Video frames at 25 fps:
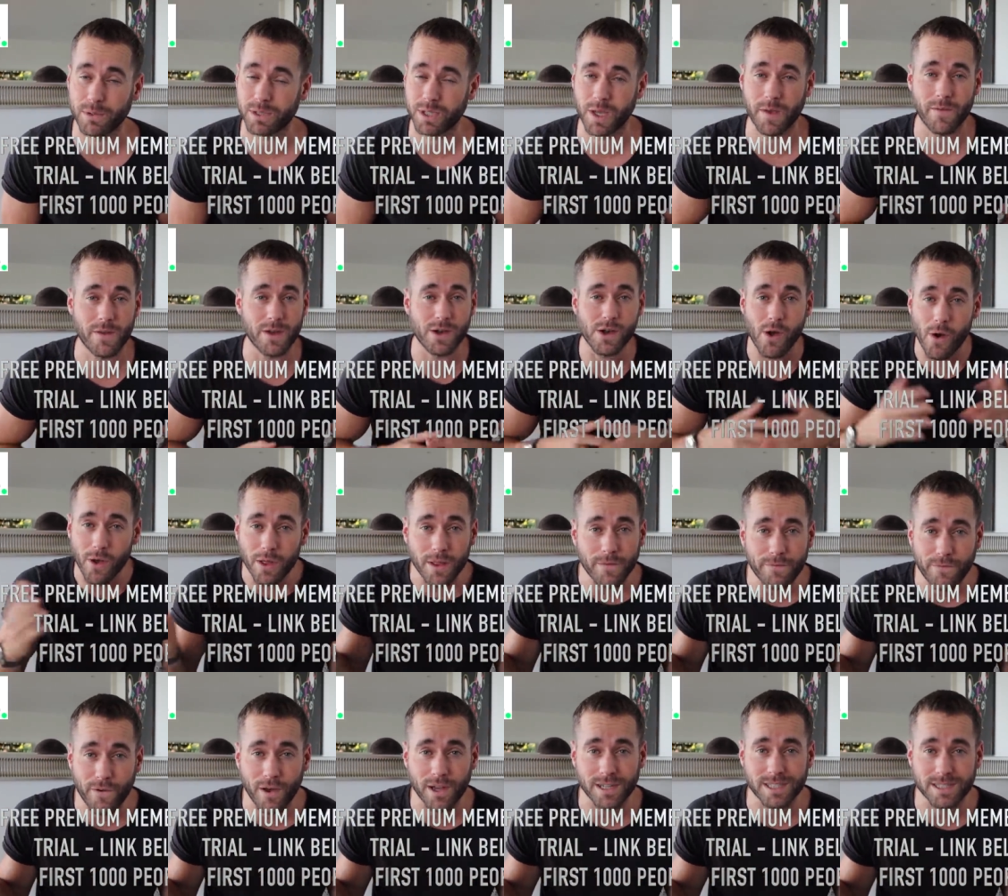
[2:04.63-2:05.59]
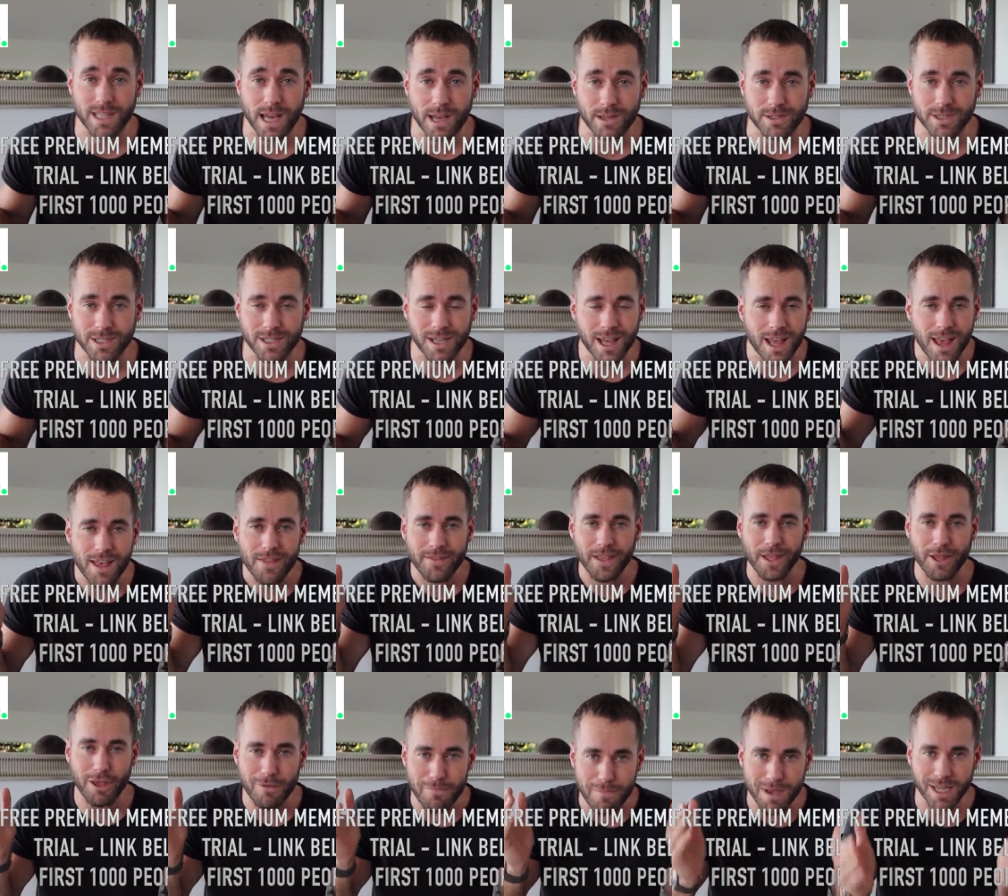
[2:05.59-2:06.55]
So if you're not in the first 1,000,
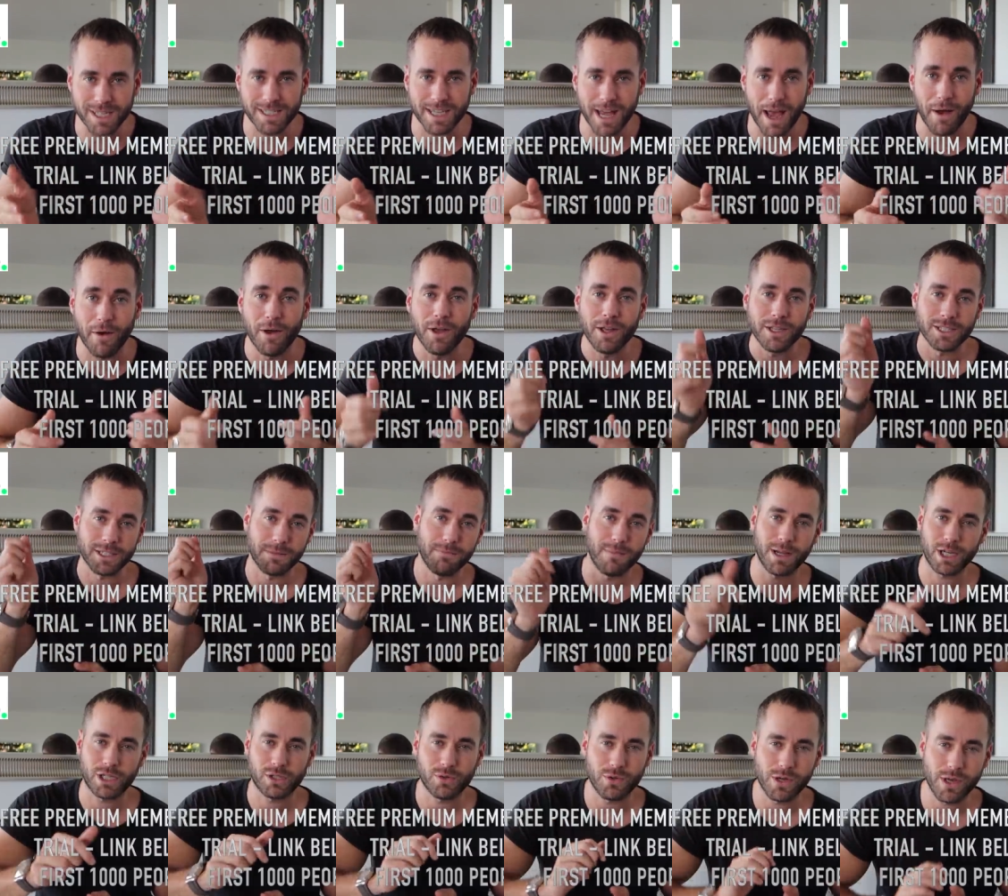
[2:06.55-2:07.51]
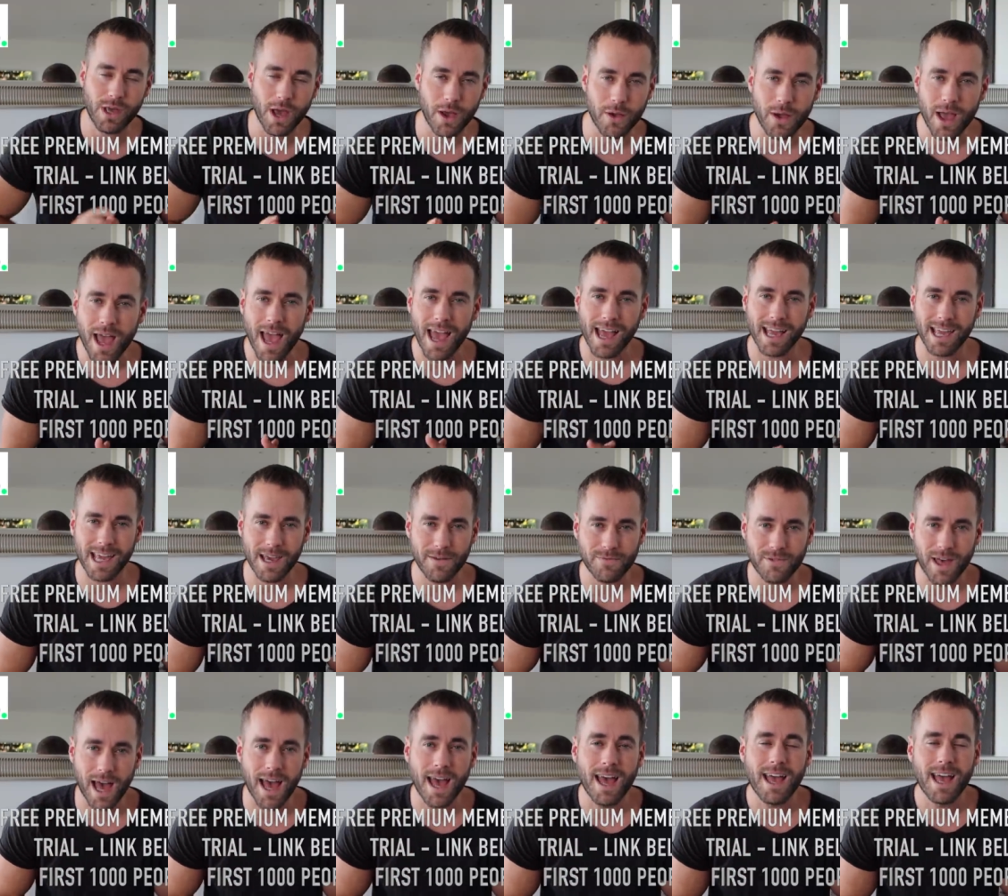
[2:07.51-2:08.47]
then you miss out. So make sure you go and give
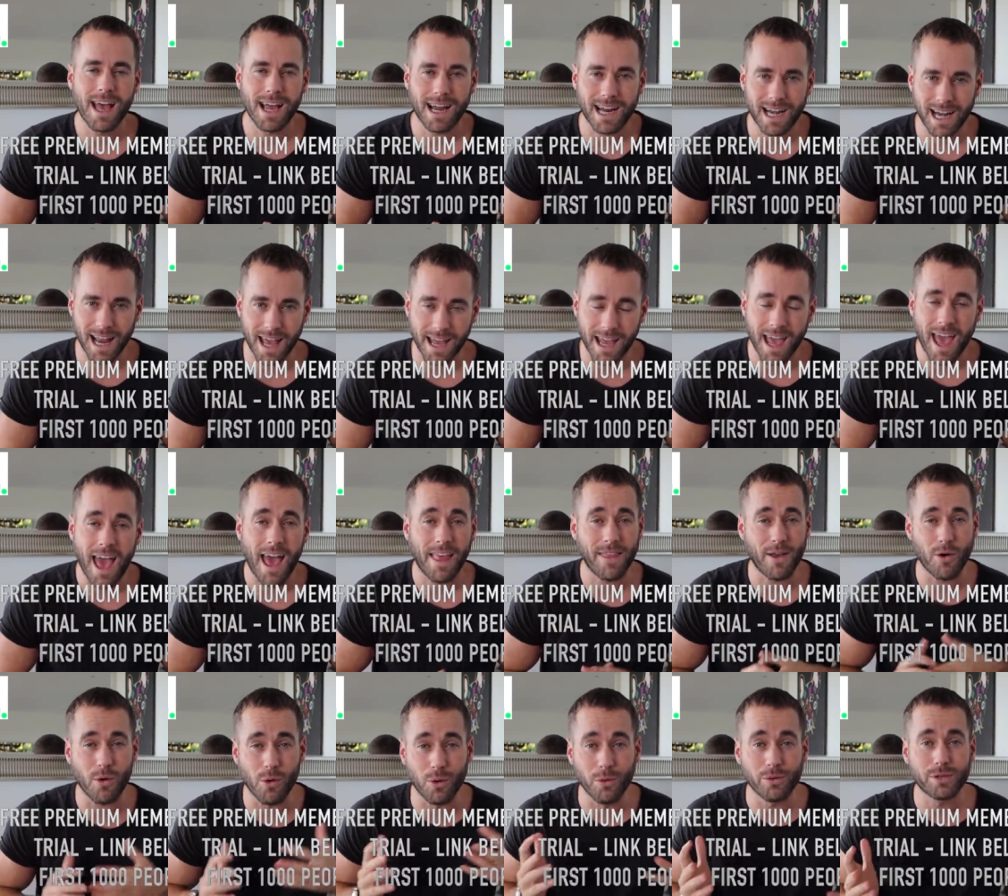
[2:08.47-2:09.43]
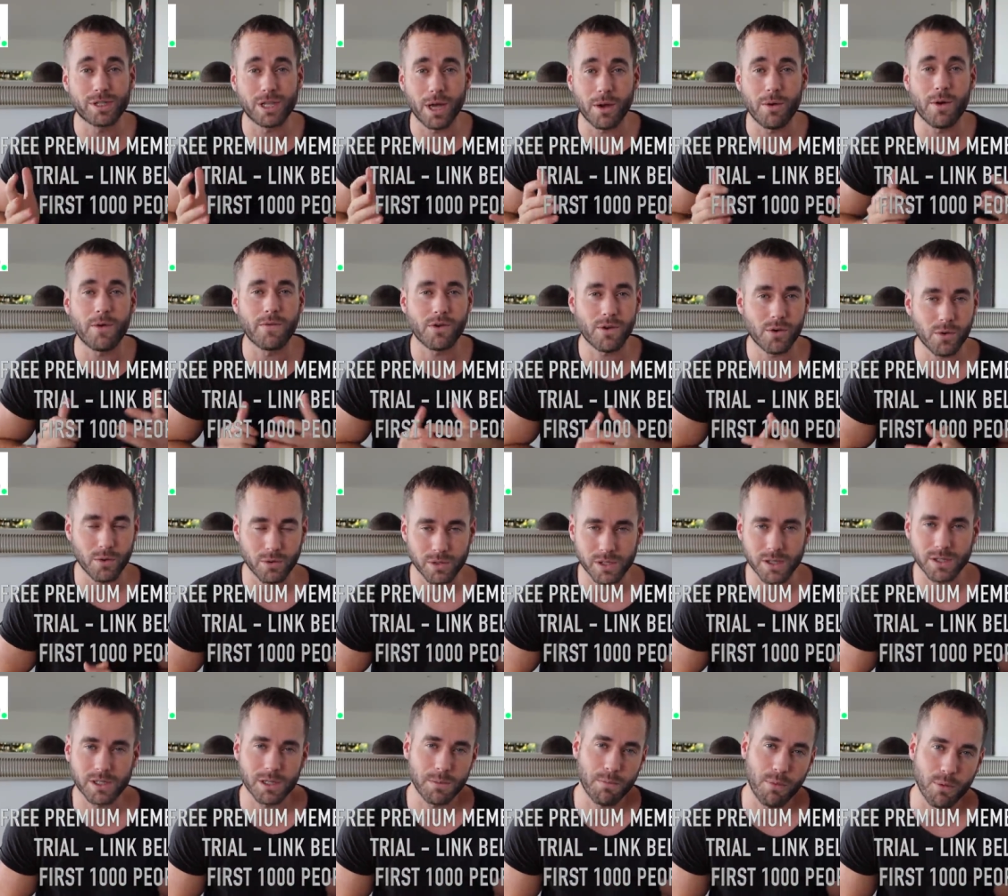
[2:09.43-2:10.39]
that a click. And that also, of
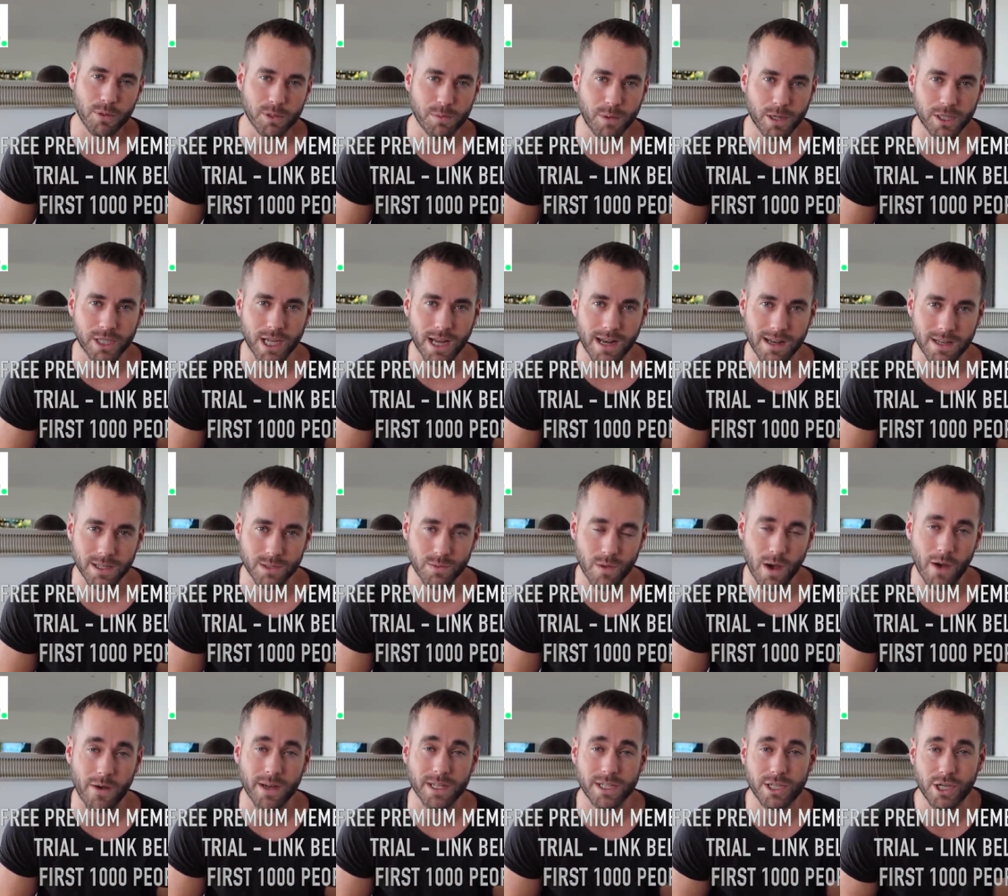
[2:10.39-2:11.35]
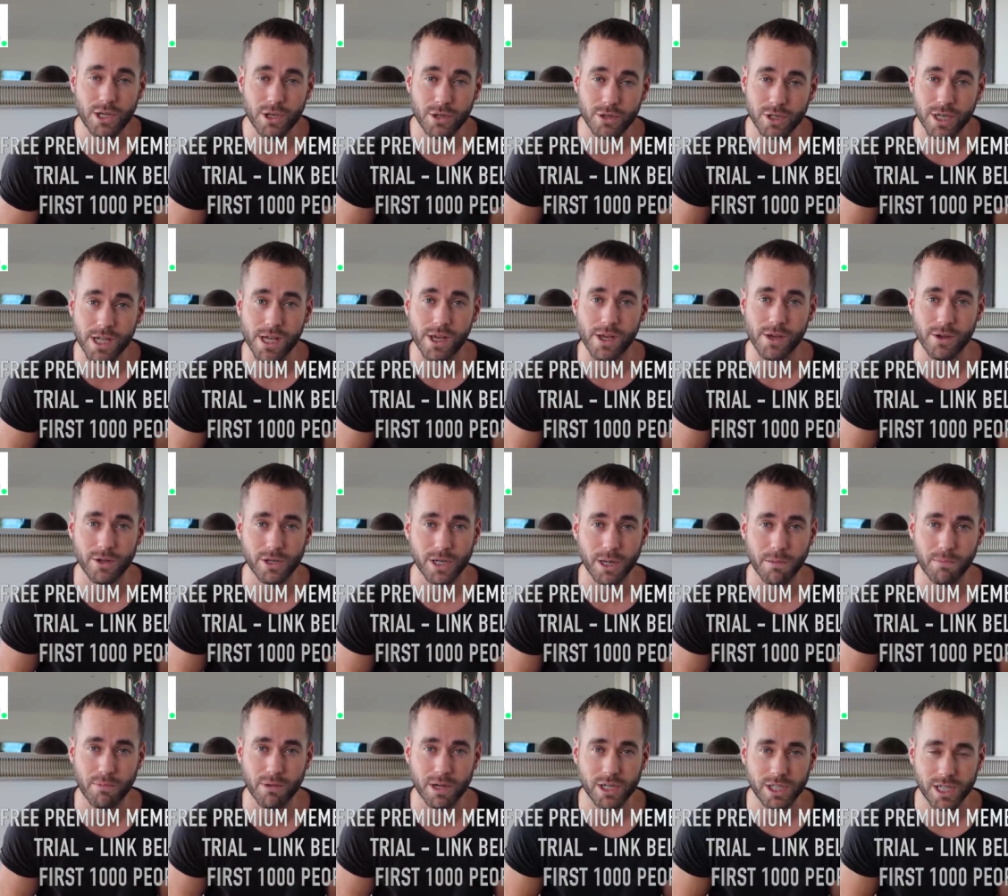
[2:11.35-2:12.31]
course, supports my channel as well, and it's hugely, hugely
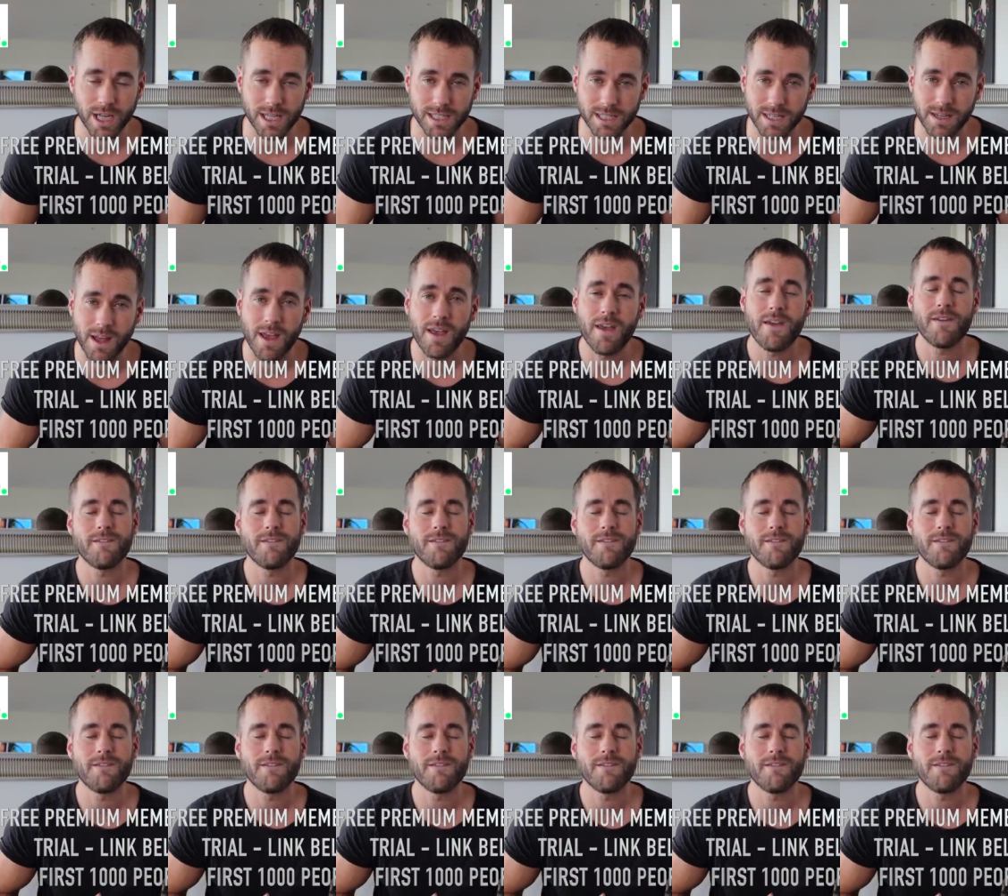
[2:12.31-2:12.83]
appreciated.